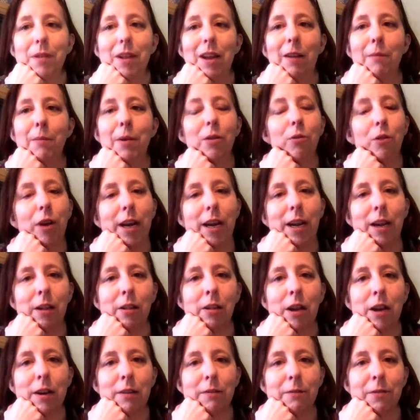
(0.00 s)
I've been reading a
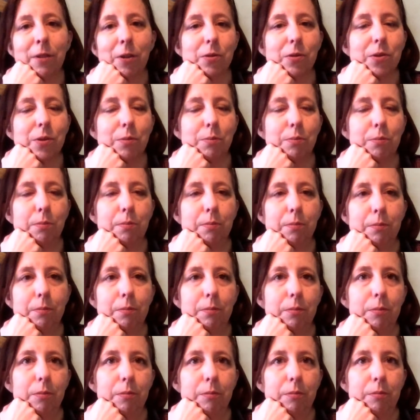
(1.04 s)
lot of those
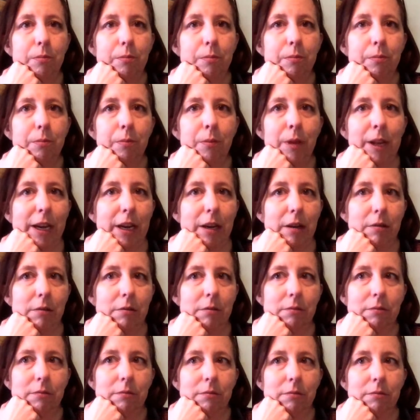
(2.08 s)
like
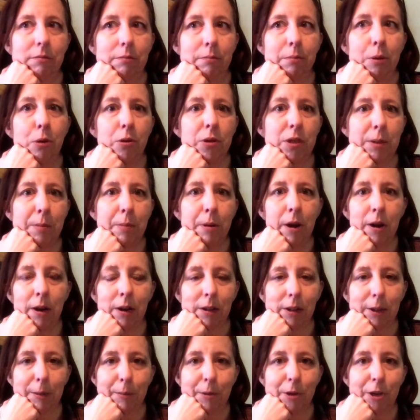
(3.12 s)

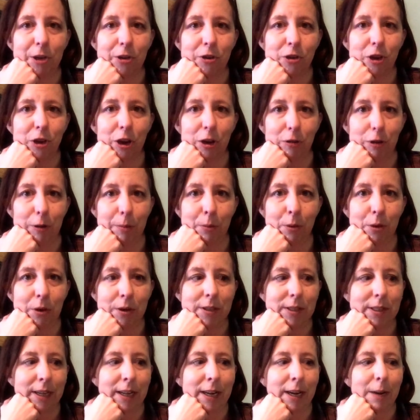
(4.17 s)
post-apocalyptic genre
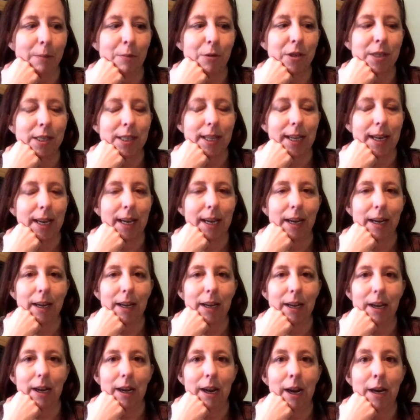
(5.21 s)
books, and I'm just thinking,
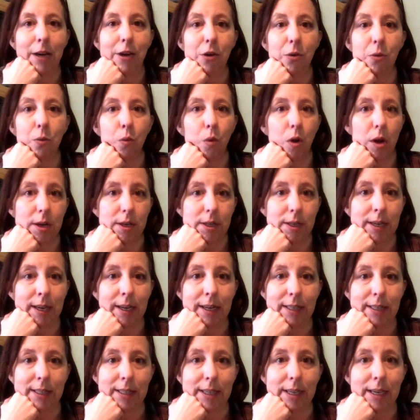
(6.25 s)
I don't want to
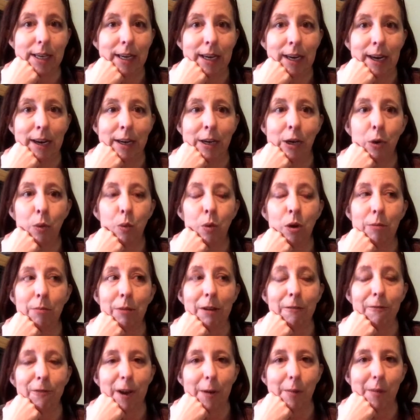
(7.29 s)
get sick. I don't want my
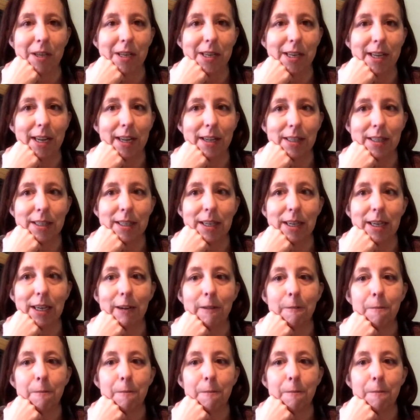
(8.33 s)
family to get sick.